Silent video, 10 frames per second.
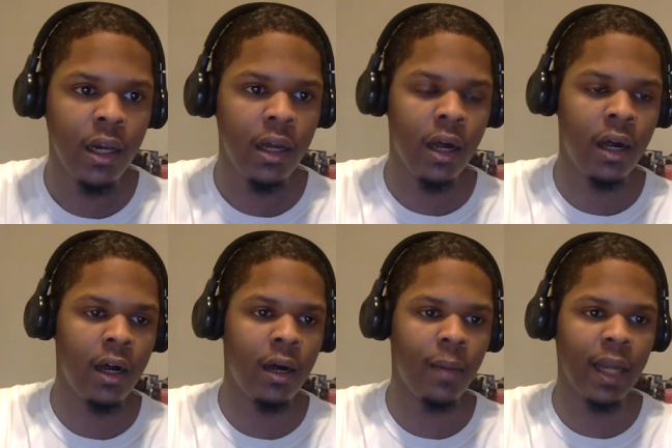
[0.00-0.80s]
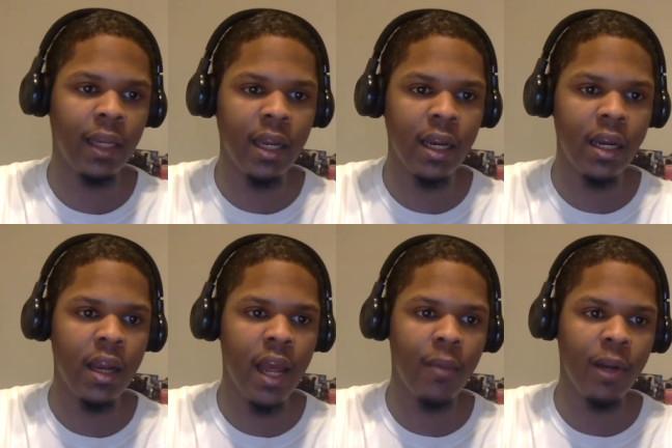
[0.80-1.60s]
um, at the end of the
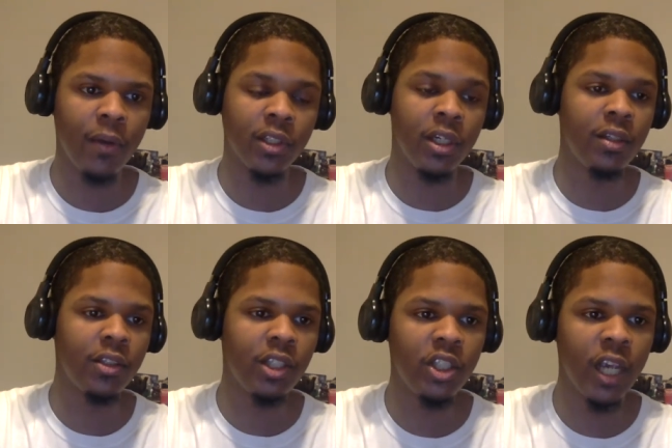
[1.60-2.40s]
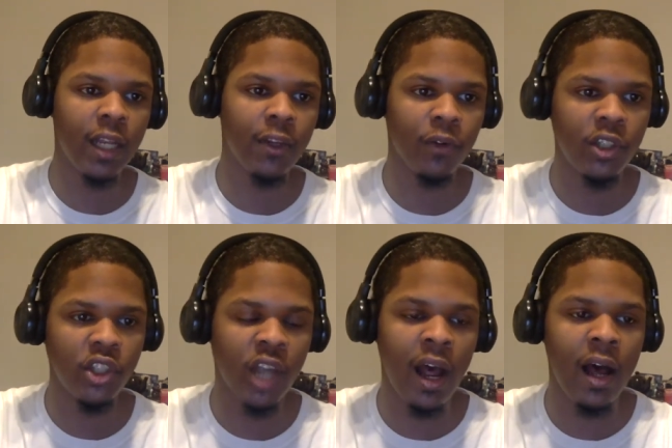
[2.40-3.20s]
day, but it was good to see Jalen Green
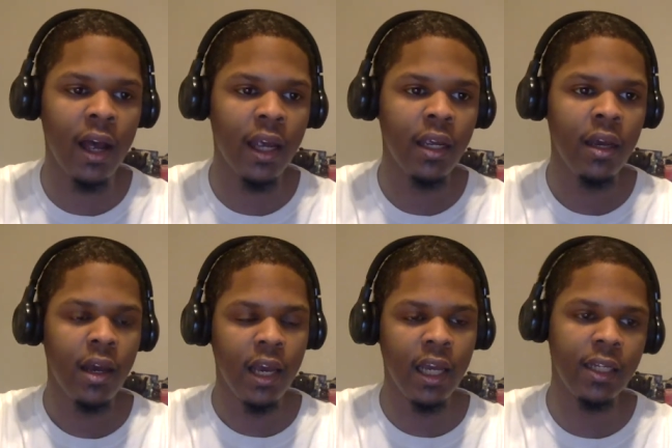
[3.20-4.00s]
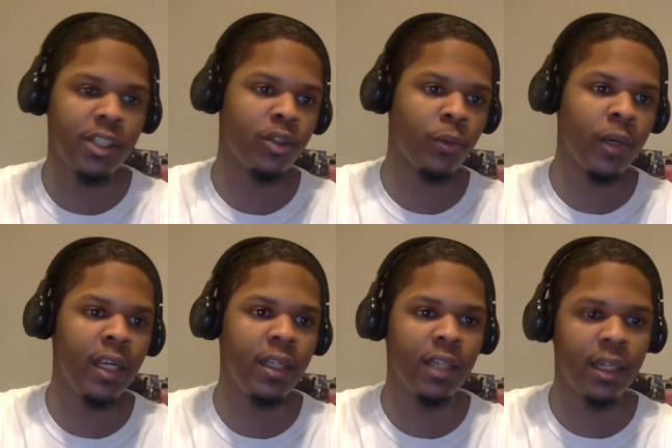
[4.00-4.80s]
shine, hitting his
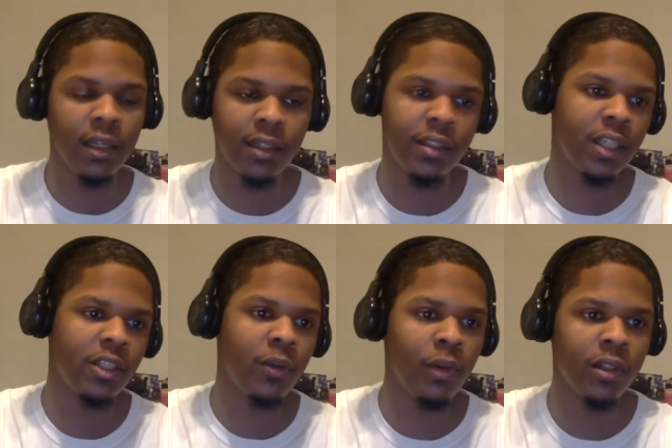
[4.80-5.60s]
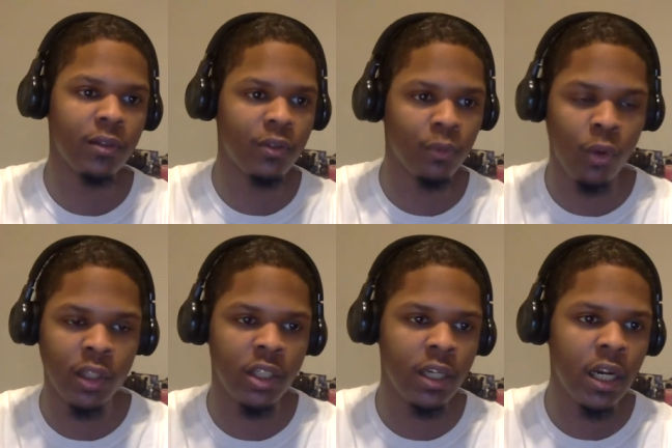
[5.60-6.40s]
threes, hitting the contested ones,
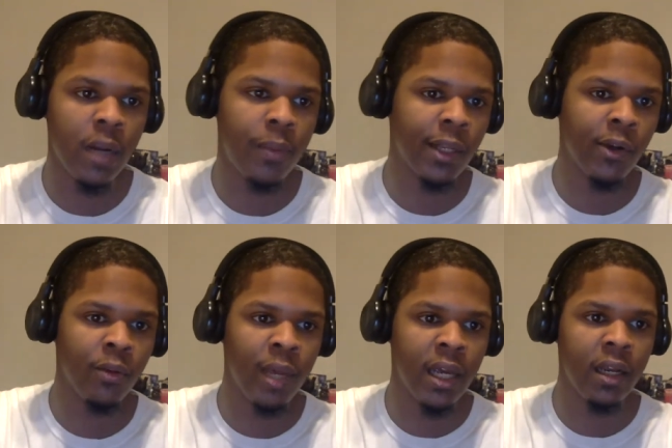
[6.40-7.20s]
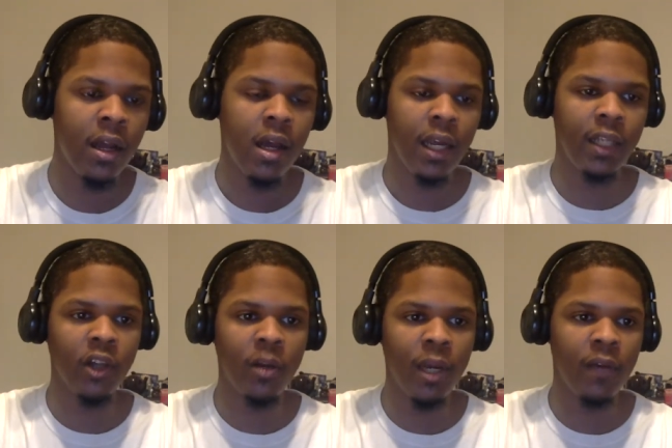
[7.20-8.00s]
switching it up a little bit. He's
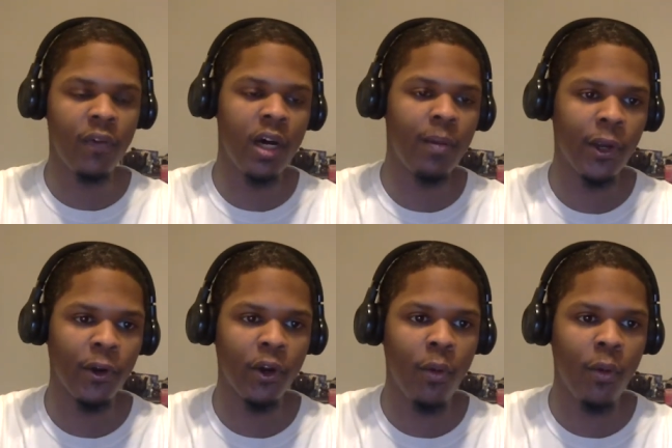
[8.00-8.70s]
going to be a fun player to